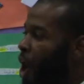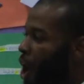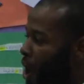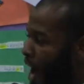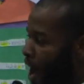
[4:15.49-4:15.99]

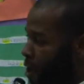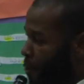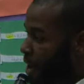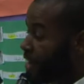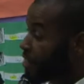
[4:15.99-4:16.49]
Are
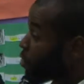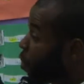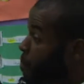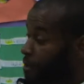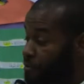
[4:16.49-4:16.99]
our weddings
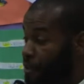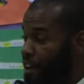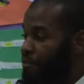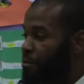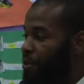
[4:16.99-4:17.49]
open for
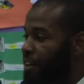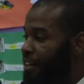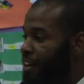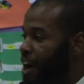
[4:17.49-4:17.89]
everyone?